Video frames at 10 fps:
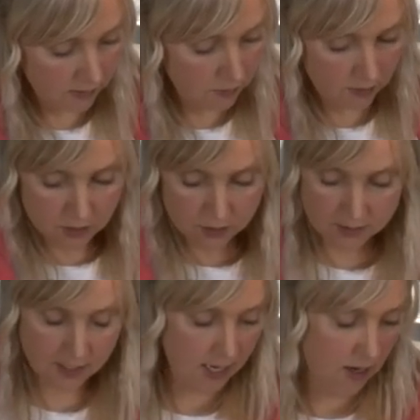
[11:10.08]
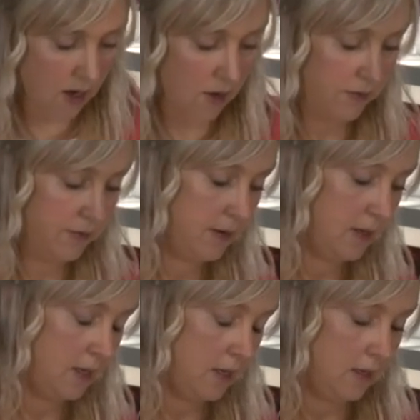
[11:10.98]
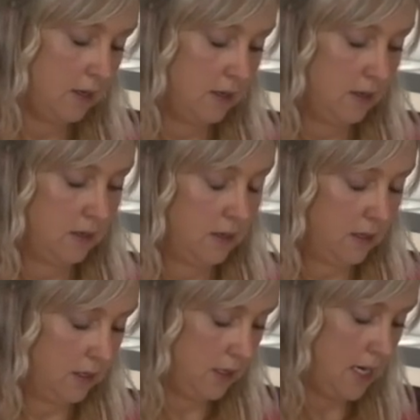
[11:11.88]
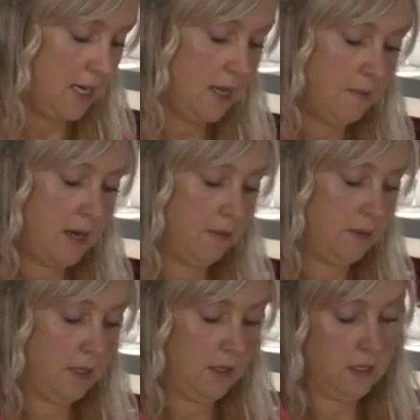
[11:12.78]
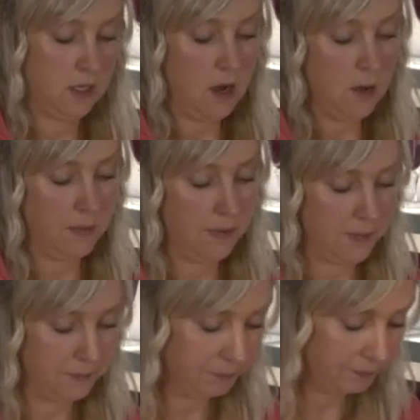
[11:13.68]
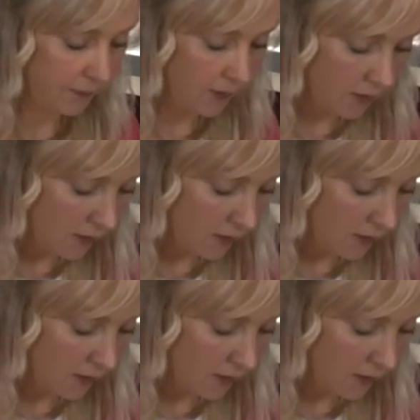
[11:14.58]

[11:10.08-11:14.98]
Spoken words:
Now we're going to place the hat onto the witch, but before we do